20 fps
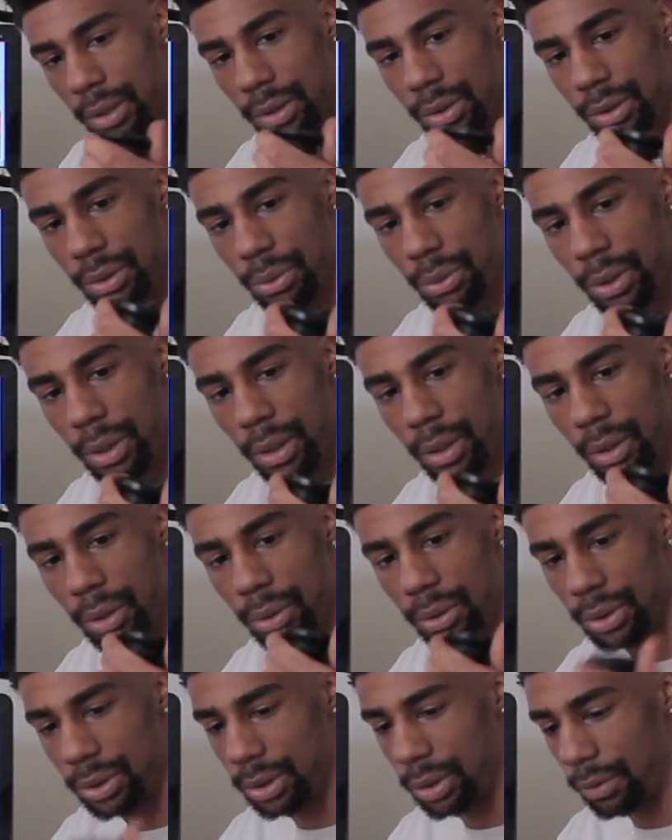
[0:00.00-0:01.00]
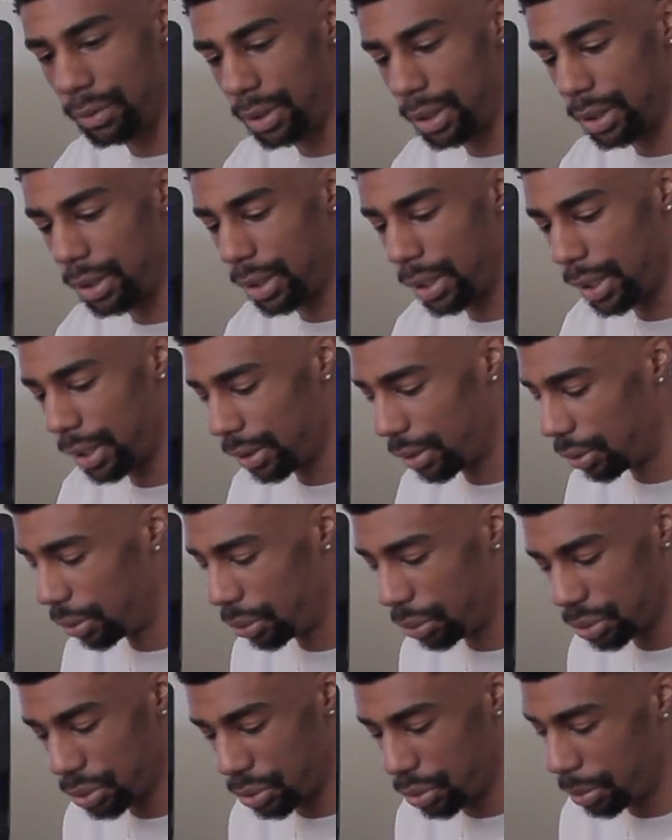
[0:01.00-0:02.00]
the studios and stuff like that,
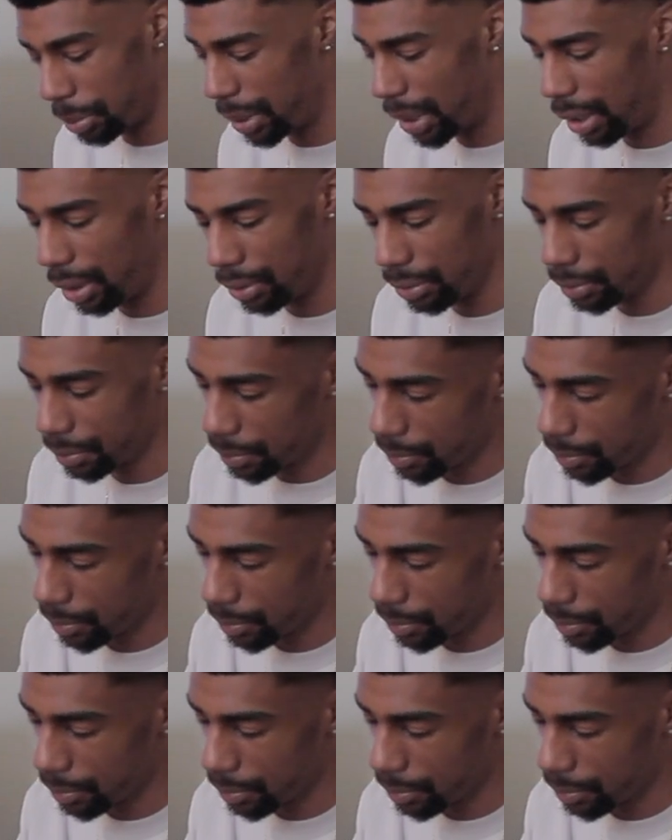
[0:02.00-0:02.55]
those are about